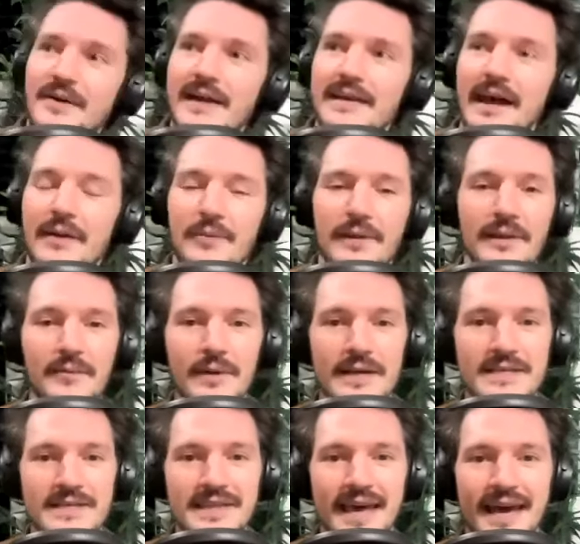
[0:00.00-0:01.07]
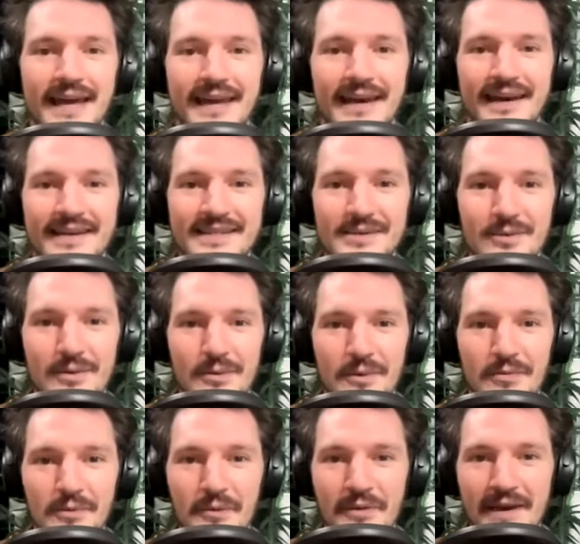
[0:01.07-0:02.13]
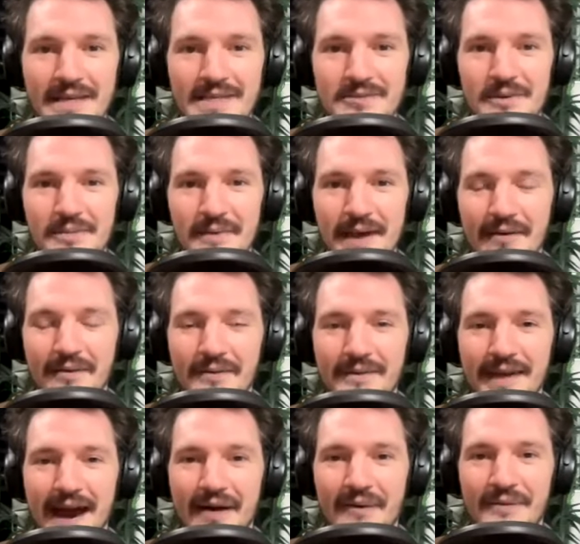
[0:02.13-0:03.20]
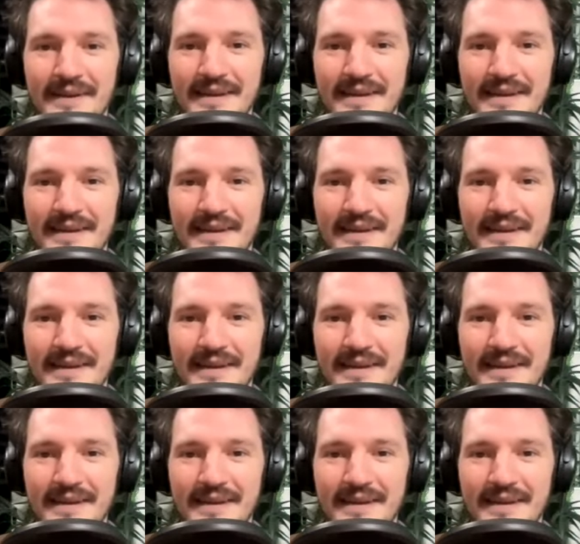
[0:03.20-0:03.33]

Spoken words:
I really wish that Dewey would throw the ice cream cone down